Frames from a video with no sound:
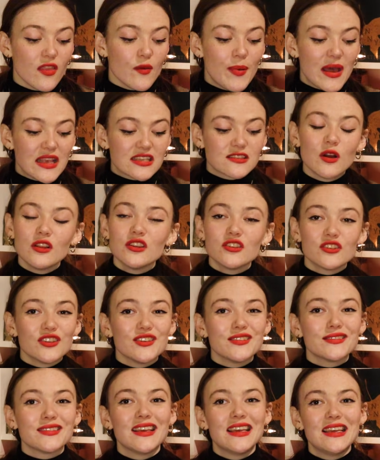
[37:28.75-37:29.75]
The best
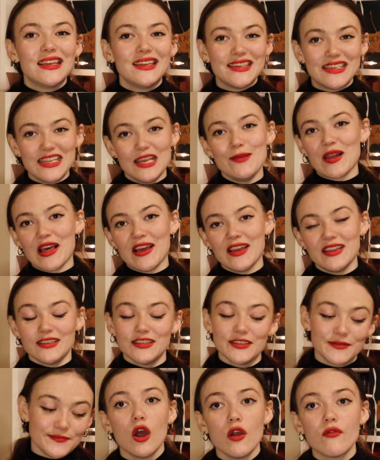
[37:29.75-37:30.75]
monsters
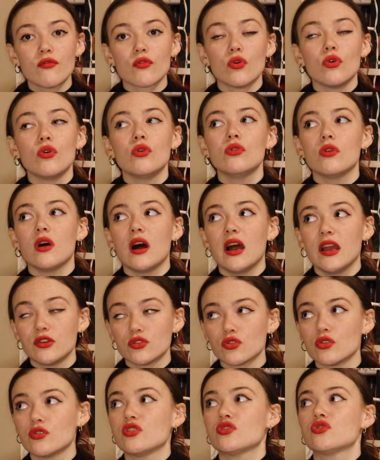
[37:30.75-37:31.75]
Deeplight. Overall, I
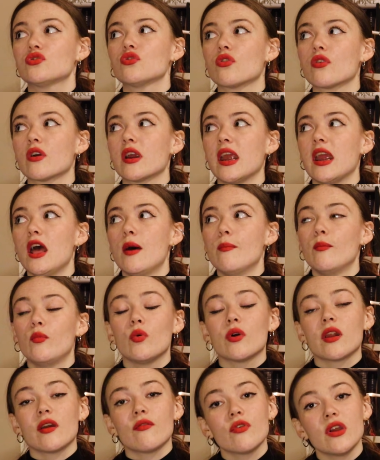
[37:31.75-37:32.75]
enjoyed the story,
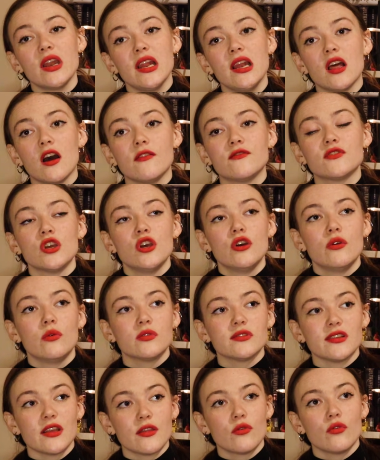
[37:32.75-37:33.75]
but what I really loved
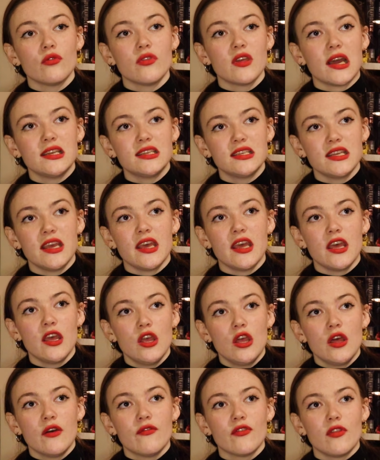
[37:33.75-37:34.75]
was I thought the idea
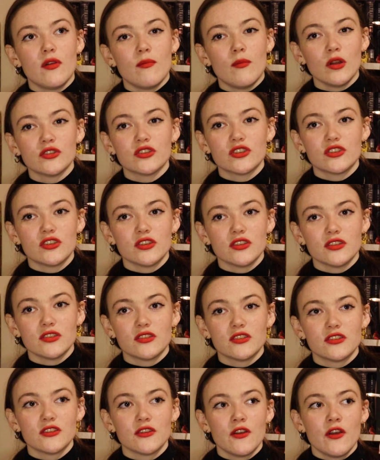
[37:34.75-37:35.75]
for the
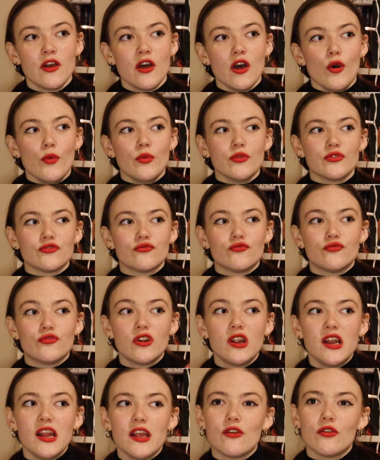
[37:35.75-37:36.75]
monsters was
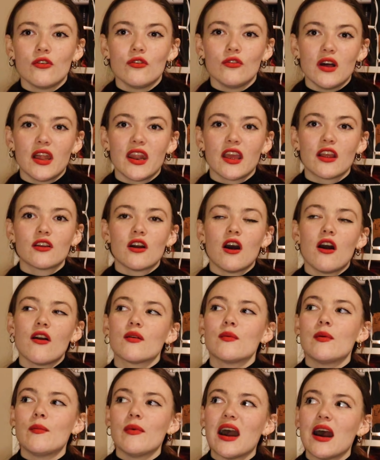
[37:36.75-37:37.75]
really cool and I
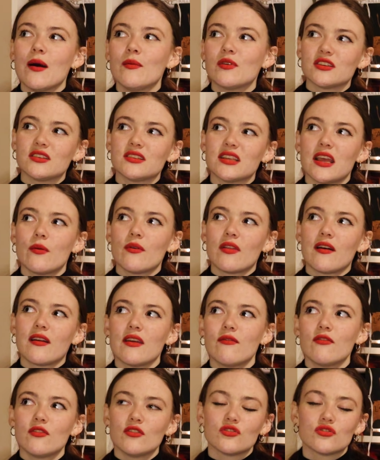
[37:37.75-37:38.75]
can't remember how much to say without
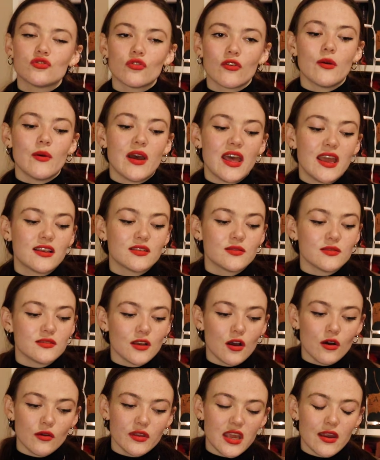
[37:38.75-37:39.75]
giving the story away because it
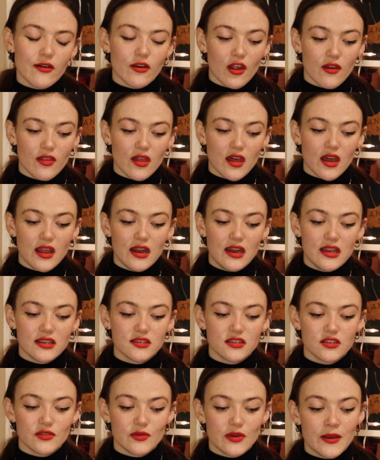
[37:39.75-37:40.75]
was a whole year ago that I
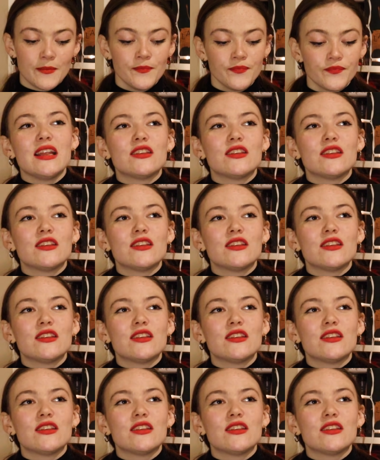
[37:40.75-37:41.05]
listened to it.